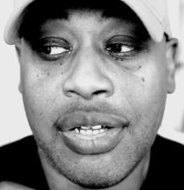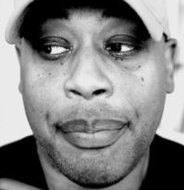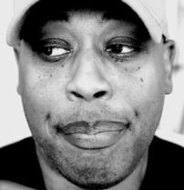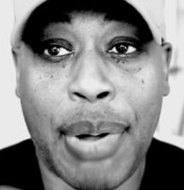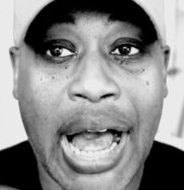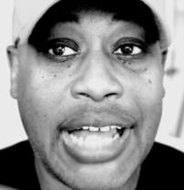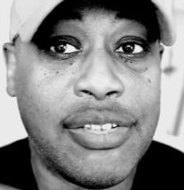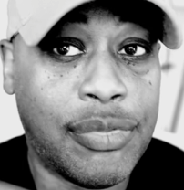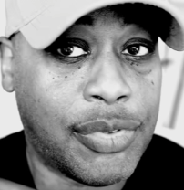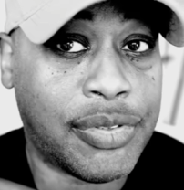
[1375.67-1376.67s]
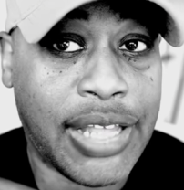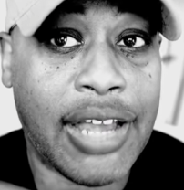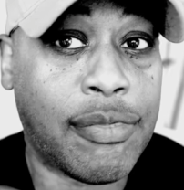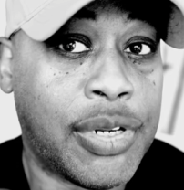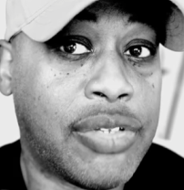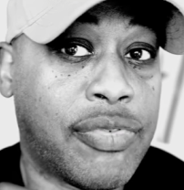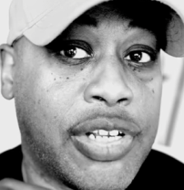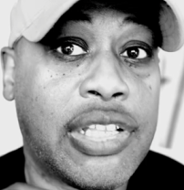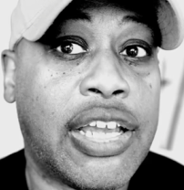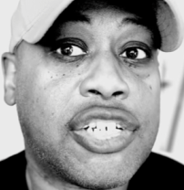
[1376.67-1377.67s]
Biden will not win
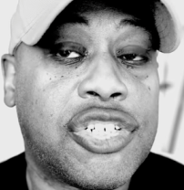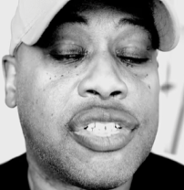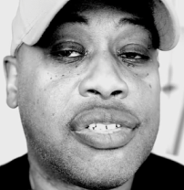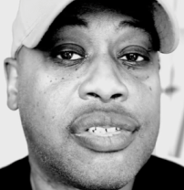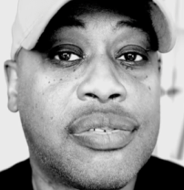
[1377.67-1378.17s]
re-election.